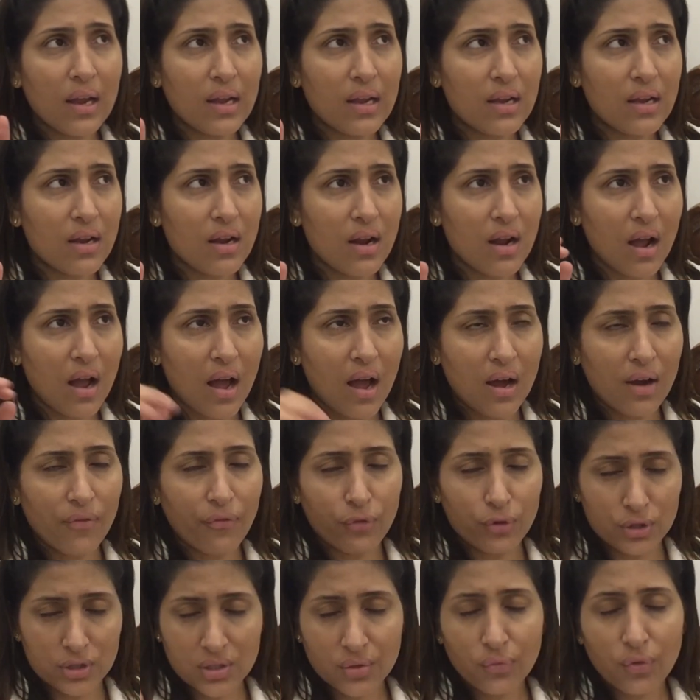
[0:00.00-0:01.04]
It,
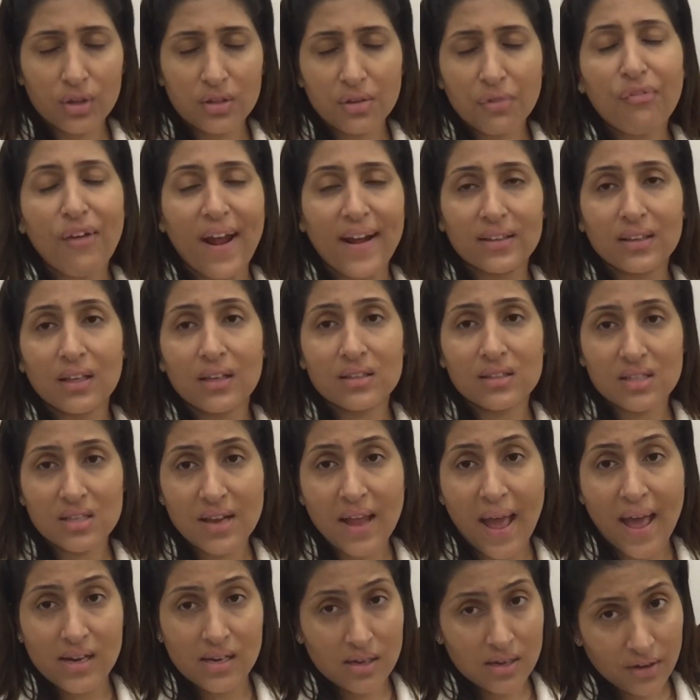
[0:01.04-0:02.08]
first of all, the fact that it's
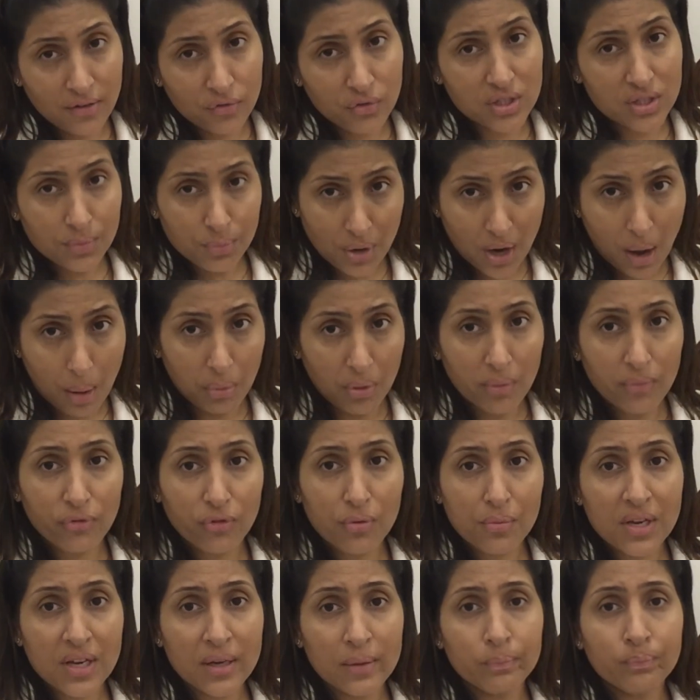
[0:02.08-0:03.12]
an additive is a problem
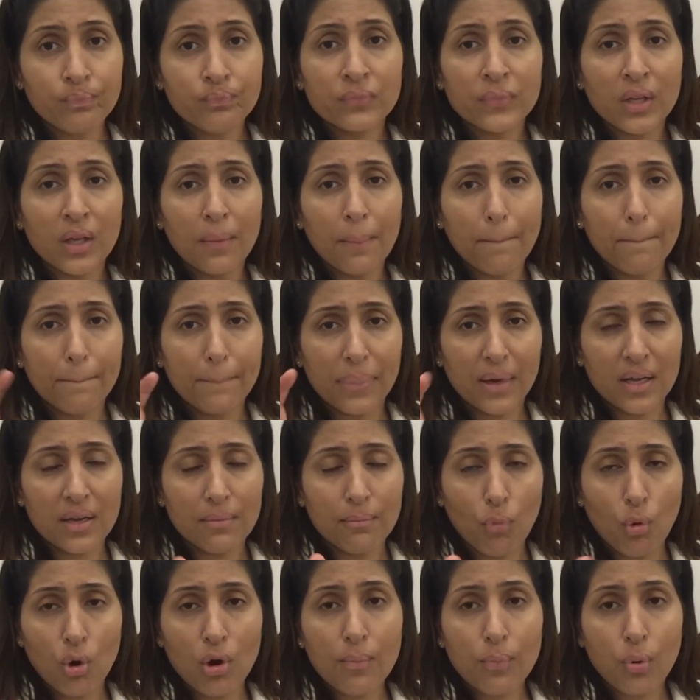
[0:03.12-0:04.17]
for me,
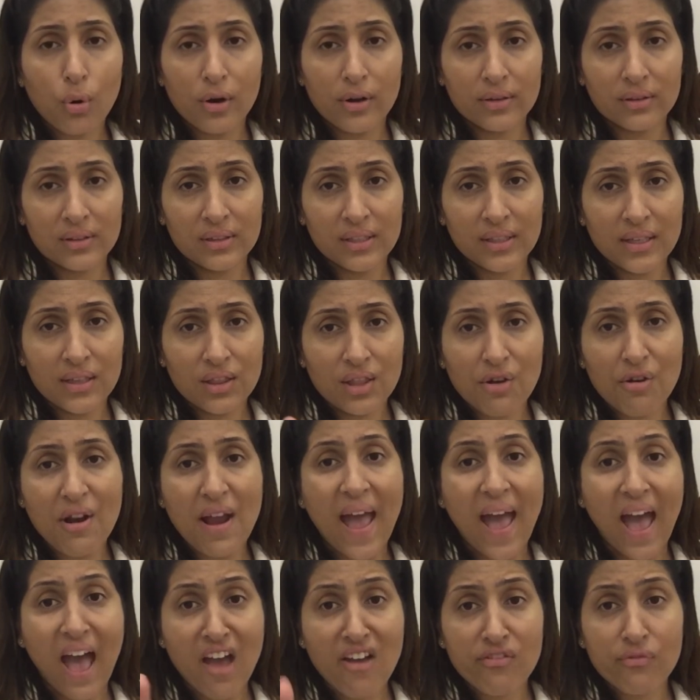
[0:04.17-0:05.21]
but more importantly, there
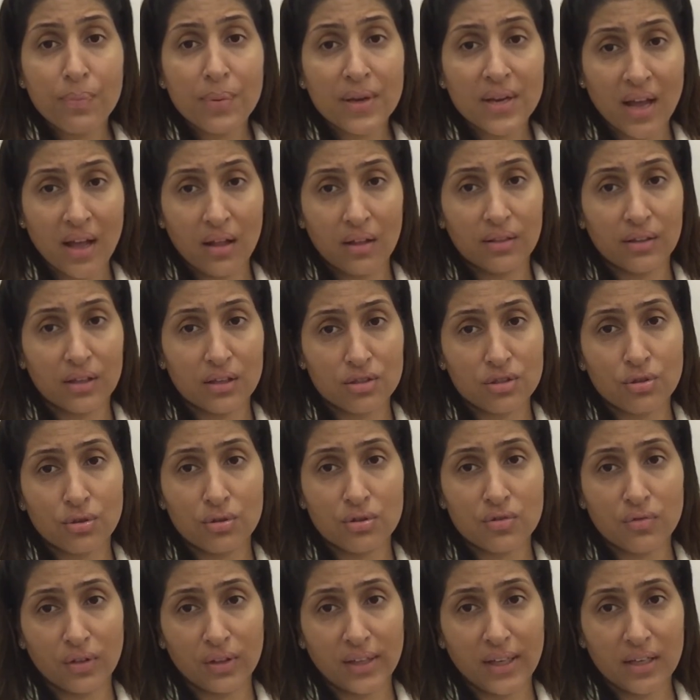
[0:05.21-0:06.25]
have been health
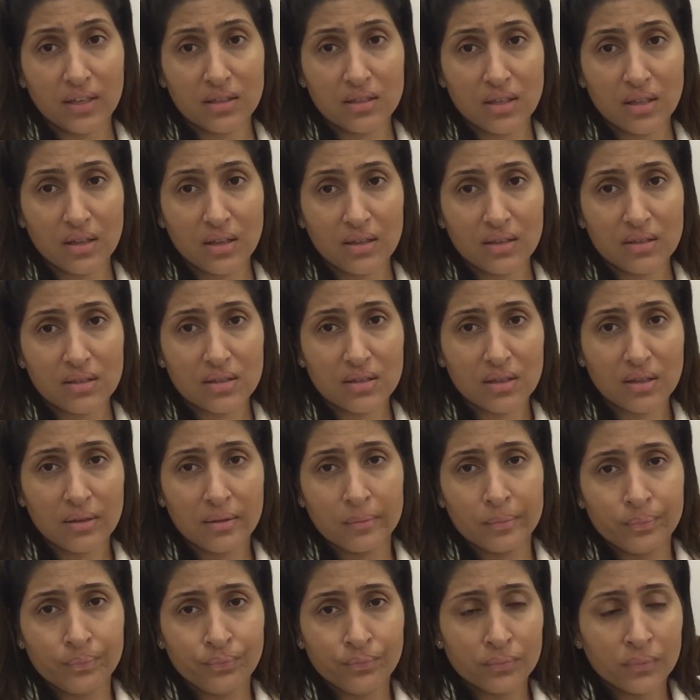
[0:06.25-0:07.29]
concerns related to this.
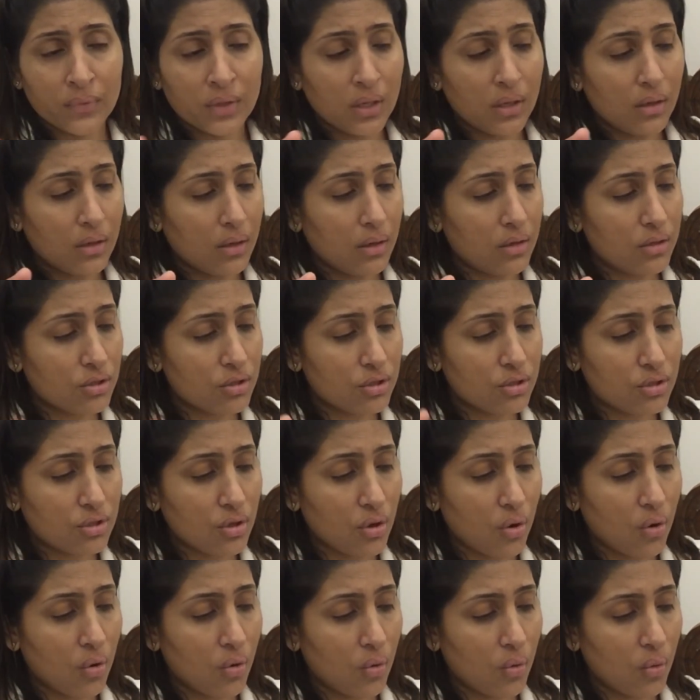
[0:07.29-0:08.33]

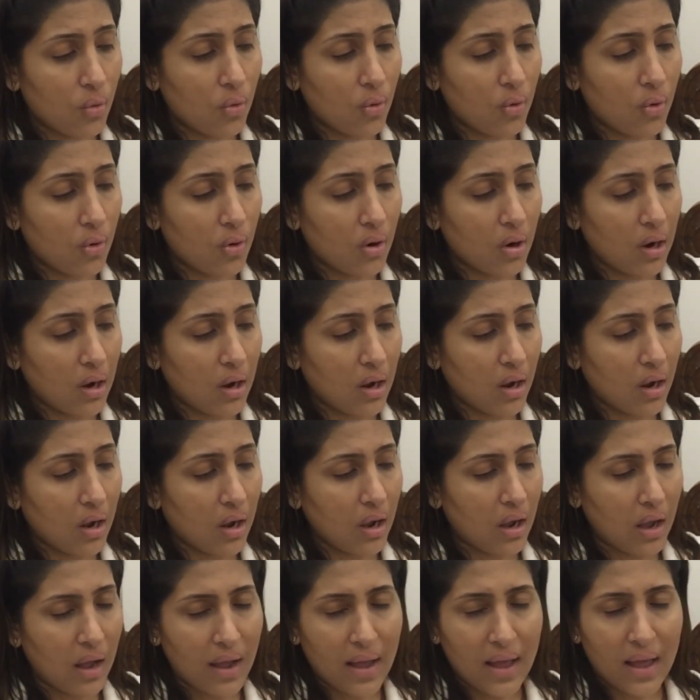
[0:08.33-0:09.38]
So
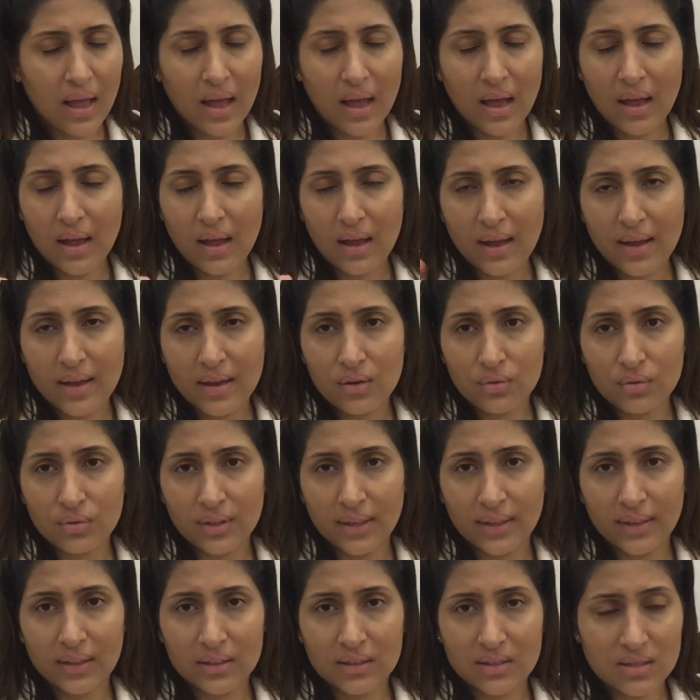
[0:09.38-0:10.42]
I don't
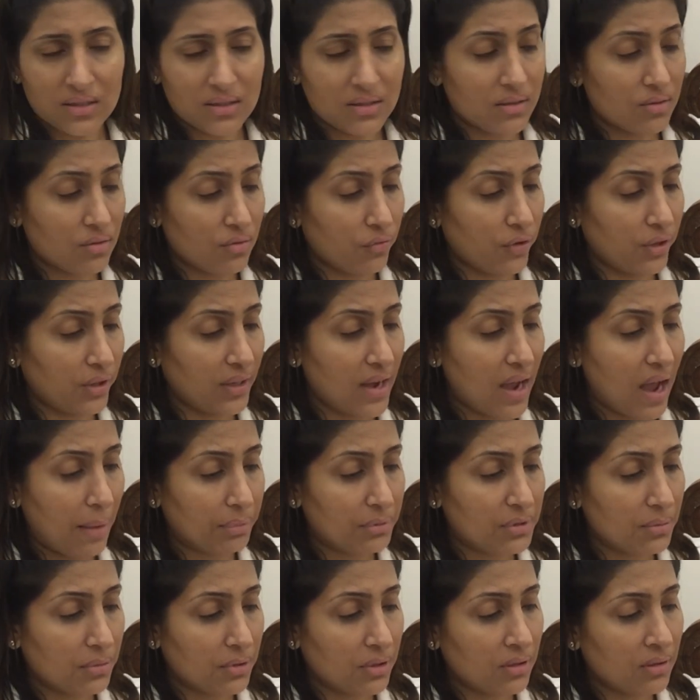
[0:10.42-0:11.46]
think it's really
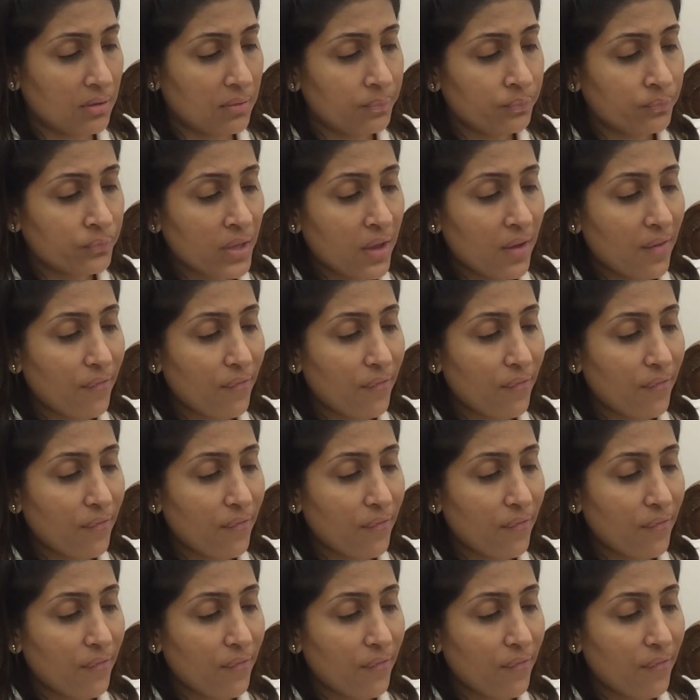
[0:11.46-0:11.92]
optimal.